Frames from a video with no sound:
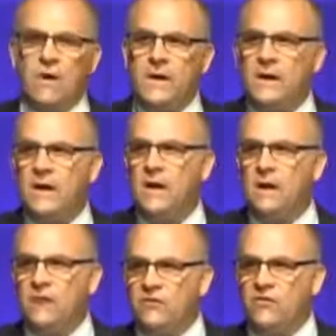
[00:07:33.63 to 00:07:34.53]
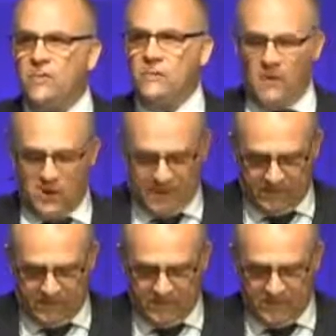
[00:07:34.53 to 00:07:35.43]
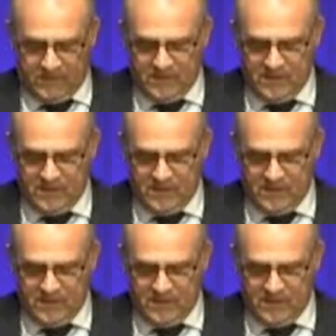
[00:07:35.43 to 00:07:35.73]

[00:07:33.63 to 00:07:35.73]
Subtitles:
growing consumer market.